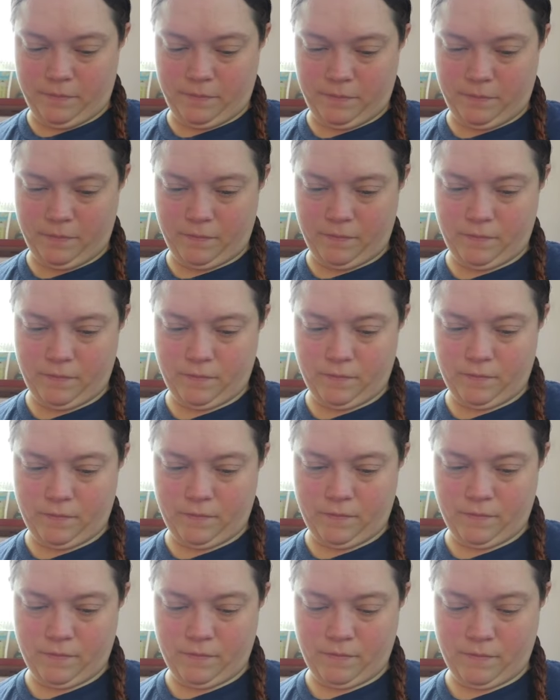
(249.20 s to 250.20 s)

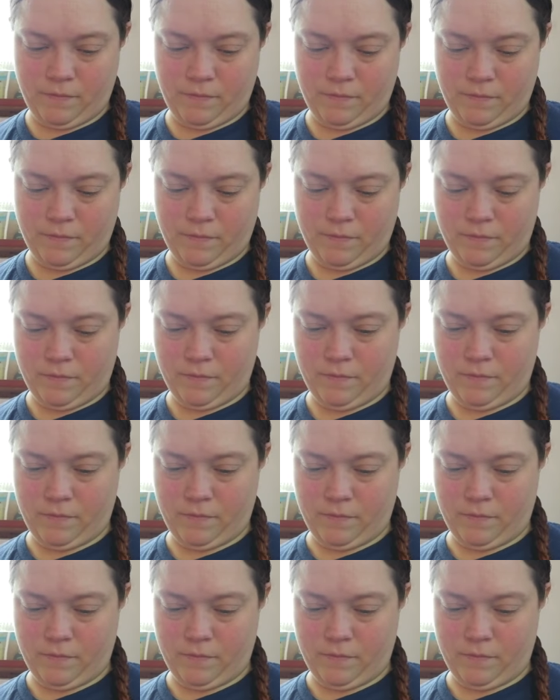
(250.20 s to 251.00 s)
(no one is talking)